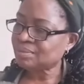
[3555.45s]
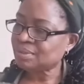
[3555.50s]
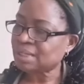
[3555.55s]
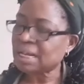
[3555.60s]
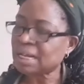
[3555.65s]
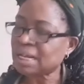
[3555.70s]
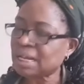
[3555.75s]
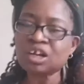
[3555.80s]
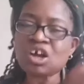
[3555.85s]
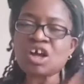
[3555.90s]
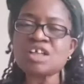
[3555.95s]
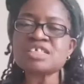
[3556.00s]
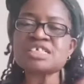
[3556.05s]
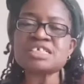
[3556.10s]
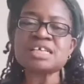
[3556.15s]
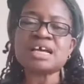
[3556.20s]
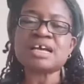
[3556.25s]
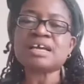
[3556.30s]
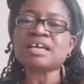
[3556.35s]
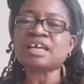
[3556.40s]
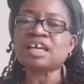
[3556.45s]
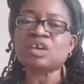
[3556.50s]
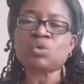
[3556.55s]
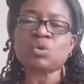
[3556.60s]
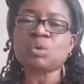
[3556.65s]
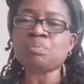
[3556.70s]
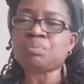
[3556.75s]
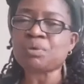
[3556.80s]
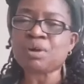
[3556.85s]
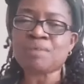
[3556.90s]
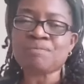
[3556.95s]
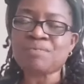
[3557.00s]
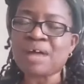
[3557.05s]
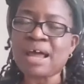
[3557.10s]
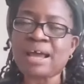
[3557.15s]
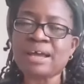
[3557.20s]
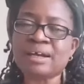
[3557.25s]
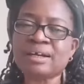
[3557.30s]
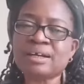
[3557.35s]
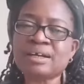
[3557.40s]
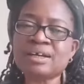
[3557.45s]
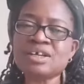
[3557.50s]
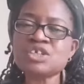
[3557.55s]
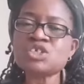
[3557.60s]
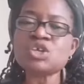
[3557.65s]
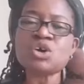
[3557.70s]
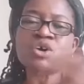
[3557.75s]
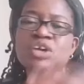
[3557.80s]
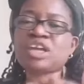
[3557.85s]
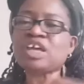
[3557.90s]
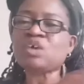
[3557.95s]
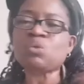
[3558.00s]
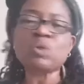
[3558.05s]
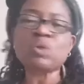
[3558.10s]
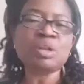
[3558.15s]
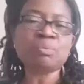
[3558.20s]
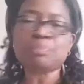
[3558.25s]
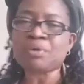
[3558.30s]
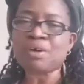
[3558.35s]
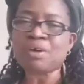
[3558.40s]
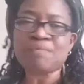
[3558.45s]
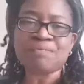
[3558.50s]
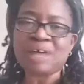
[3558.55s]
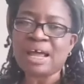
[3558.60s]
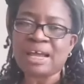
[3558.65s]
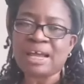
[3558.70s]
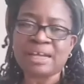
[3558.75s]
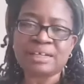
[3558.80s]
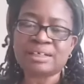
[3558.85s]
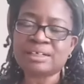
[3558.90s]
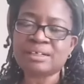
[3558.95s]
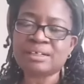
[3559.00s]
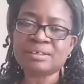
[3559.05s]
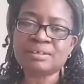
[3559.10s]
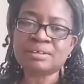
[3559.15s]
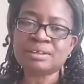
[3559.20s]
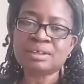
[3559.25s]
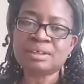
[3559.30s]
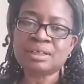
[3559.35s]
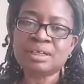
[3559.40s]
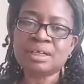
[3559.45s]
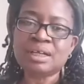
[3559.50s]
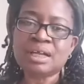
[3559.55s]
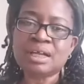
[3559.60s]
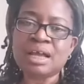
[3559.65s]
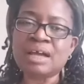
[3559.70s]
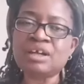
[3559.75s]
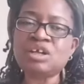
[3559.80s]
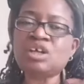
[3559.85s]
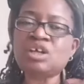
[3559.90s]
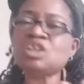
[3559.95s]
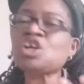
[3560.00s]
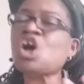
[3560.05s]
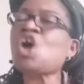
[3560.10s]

And God said he will provide. So he will provide. And don't